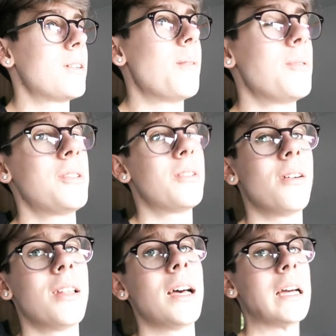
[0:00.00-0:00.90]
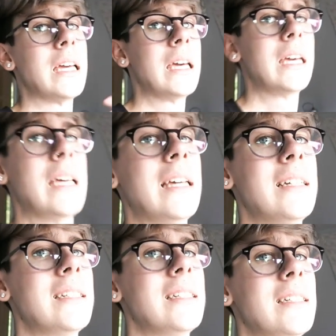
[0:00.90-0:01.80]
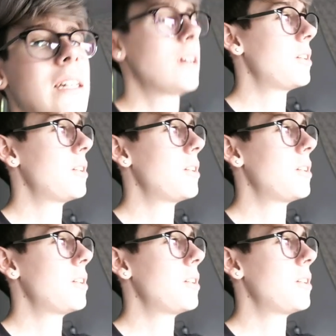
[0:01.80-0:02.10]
so I'm just sort of like, eh,